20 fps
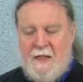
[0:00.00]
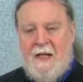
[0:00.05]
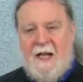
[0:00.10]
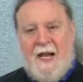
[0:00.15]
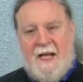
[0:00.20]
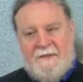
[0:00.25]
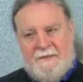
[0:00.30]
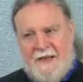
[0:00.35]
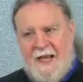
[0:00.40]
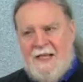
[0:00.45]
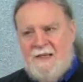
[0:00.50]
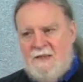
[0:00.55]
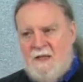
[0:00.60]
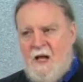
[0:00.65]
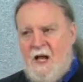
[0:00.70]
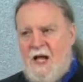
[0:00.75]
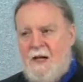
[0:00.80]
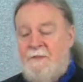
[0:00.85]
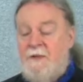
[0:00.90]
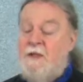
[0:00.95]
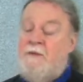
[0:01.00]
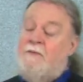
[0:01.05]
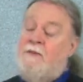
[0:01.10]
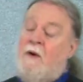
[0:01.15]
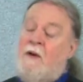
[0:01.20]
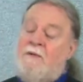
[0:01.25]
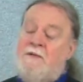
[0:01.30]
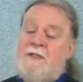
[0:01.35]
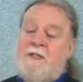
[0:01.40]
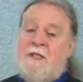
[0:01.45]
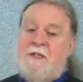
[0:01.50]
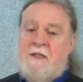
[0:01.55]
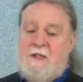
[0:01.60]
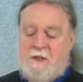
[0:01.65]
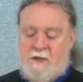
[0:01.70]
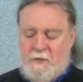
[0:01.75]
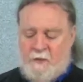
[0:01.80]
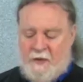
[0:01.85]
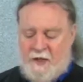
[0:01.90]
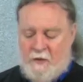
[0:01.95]
At that time, in the fall of
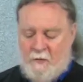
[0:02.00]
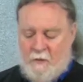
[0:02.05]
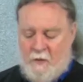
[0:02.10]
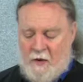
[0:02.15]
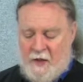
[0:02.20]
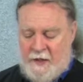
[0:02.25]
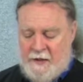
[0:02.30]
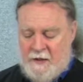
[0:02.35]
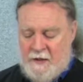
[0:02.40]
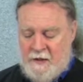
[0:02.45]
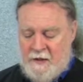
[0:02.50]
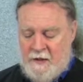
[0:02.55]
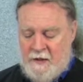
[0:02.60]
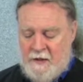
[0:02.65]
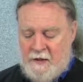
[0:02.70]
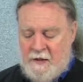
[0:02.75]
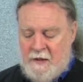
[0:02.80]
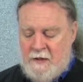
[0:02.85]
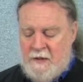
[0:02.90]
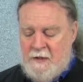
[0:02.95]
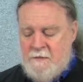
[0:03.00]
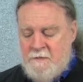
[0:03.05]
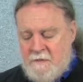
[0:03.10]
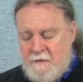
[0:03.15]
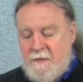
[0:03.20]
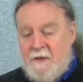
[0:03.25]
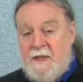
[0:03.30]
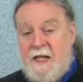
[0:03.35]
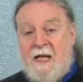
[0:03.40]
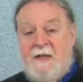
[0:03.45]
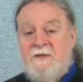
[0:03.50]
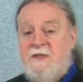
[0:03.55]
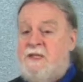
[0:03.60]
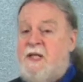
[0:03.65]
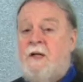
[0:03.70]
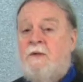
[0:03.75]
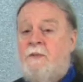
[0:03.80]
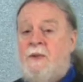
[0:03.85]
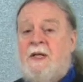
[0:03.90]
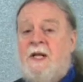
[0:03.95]
1621, Native
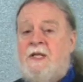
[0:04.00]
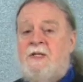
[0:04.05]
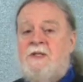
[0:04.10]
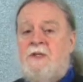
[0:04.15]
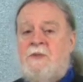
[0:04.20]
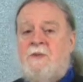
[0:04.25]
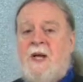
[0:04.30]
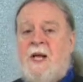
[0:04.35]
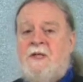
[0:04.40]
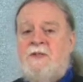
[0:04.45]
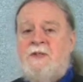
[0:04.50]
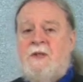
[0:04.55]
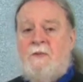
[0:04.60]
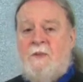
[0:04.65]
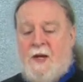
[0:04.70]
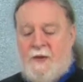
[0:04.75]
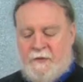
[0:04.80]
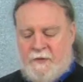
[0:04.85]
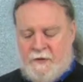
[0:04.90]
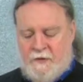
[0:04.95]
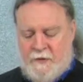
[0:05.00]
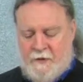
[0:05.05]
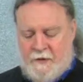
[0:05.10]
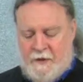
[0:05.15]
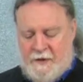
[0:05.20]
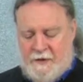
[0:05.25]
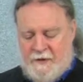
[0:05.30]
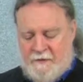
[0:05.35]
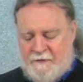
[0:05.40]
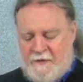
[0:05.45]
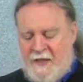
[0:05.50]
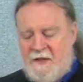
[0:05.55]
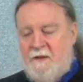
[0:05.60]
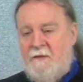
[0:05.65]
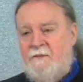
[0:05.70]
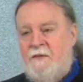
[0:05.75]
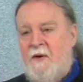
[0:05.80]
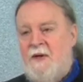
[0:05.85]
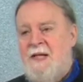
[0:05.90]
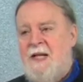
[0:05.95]
settler relations are actually rather good. In fact, the
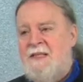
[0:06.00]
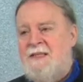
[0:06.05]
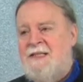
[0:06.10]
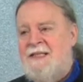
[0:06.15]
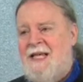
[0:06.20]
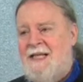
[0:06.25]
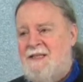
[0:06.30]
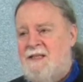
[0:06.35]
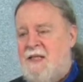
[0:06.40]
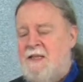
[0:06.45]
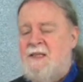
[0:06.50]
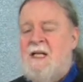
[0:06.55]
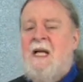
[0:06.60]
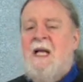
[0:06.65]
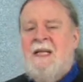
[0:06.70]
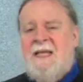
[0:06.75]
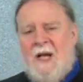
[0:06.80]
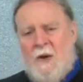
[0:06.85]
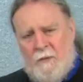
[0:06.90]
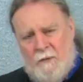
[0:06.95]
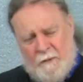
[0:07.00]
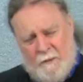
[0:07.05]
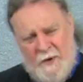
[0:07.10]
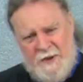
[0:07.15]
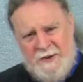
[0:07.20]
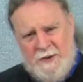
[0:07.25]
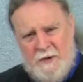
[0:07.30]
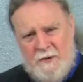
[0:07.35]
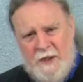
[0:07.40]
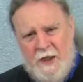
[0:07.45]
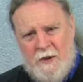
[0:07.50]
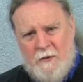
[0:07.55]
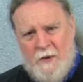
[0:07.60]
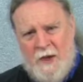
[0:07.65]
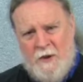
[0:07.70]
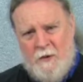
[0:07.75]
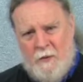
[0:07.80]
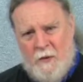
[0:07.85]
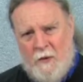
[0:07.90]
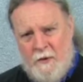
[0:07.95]
very next sentences, that Winslow letter
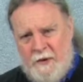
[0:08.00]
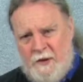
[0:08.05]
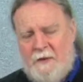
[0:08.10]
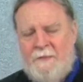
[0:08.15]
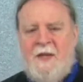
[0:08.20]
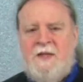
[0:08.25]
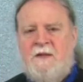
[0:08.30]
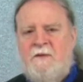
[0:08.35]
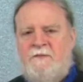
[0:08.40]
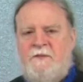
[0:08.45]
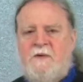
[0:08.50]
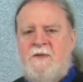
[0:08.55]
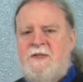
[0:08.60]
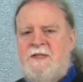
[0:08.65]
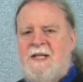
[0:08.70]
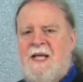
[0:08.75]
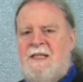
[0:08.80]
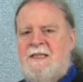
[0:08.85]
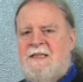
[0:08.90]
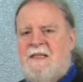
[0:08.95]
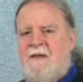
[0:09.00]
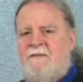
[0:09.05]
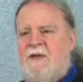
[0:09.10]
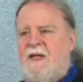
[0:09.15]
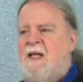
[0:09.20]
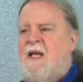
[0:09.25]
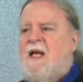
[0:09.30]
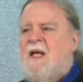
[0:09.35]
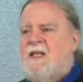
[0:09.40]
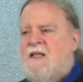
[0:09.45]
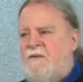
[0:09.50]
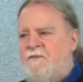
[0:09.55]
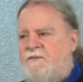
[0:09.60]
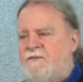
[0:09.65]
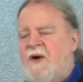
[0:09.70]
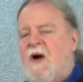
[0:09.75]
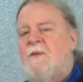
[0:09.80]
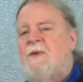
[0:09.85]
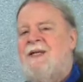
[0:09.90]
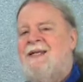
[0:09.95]
I quoted about the first Thanksgiving, the
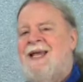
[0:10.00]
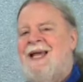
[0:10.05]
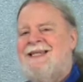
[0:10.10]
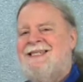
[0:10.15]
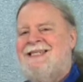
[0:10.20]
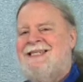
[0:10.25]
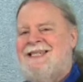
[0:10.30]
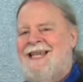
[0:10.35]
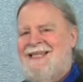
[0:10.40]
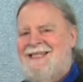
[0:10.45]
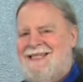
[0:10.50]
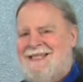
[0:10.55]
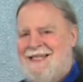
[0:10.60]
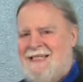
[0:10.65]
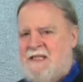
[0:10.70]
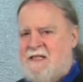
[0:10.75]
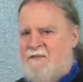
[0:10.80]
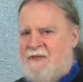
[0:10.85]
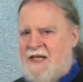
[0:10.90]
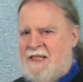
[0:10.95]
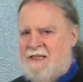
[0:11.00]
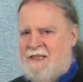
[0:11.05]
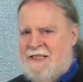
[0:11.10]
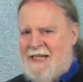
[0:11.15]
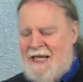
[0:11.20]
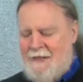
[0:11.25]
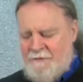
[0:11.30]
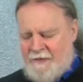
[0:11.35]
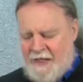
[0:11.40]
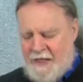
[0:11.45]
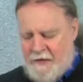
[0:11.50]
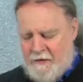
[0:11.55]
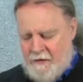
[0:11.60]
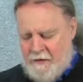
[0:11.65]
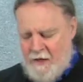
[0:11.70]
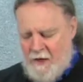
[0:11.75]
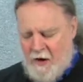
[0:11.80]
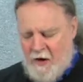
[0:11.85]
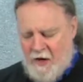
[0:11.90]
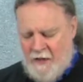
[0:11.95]
very next sentences of that same letter
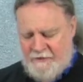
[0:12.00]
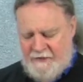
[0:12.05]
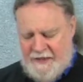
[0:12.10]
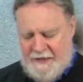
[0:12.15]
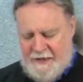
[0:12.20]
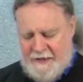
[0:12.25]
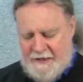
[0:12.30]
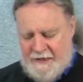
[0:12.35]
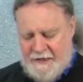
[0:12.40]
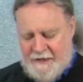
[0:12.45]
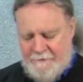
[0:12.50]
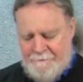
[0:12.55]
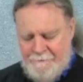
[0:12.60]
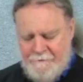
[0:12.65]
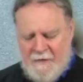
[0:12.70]
are these